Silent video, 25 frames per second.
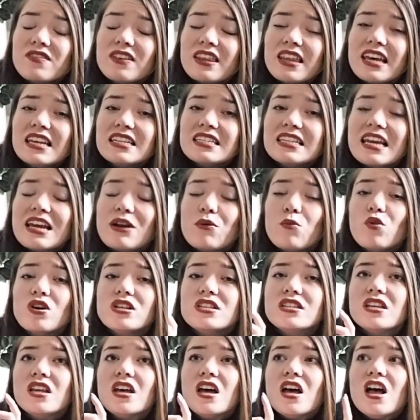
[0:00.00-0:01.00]
for this. It
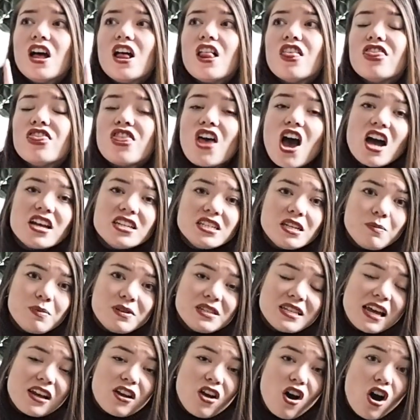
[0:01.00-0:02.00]
was
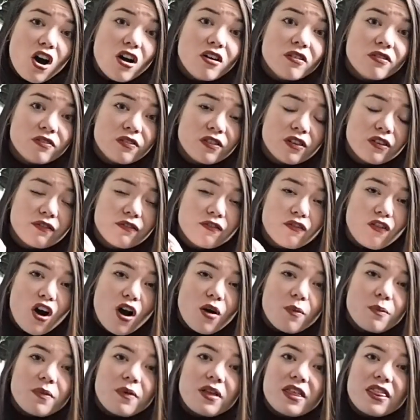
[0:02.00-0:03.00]
30% off
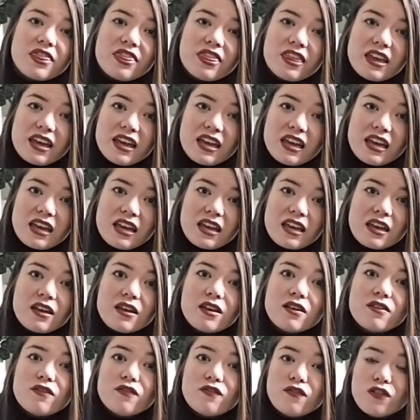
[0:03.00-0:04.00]
from the
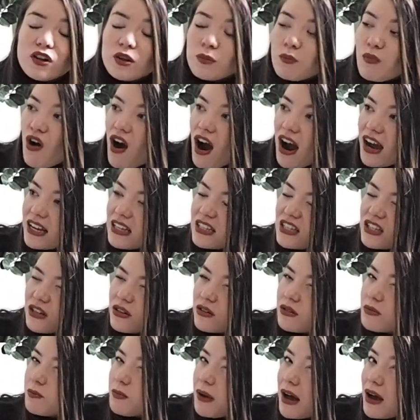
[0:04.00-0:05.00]
full price, so
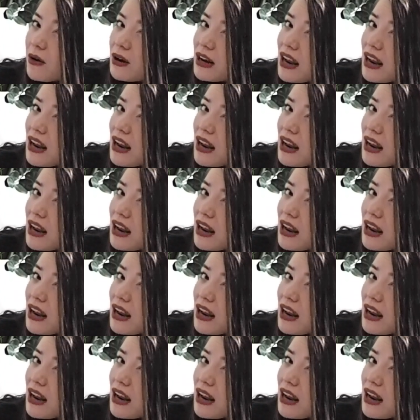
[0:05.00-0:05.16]
about